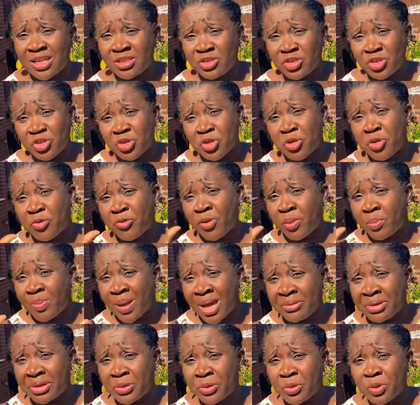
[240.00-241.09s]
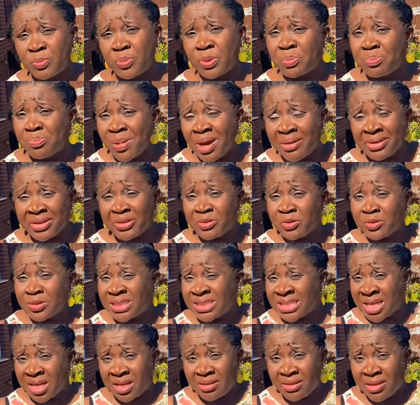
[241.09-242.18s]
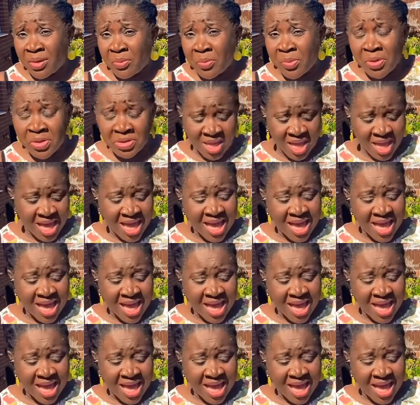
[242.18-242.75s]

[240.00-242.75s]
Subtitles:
to show you for marigold, but marigold is another one